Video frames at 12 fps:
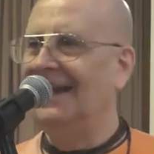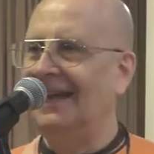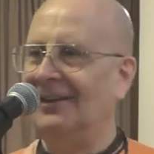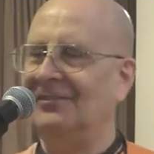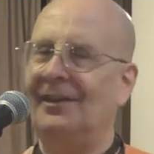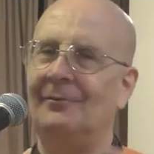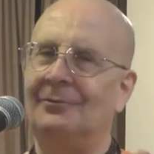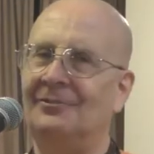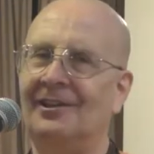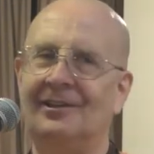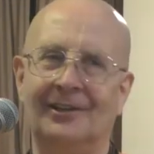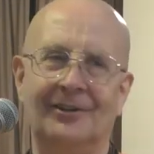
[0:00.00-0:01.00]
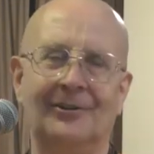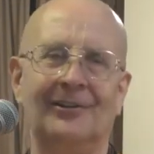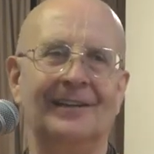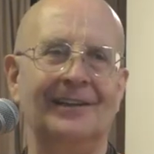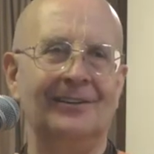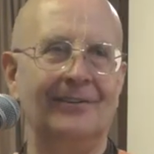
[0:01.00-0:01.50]
as I was telling
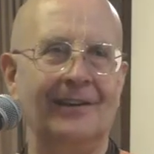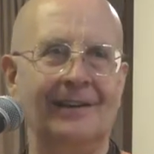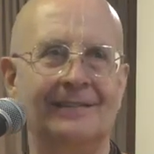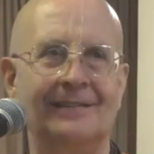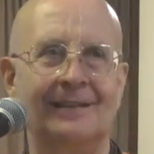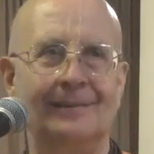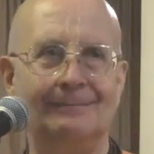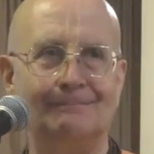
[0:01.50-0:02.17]
earlier, that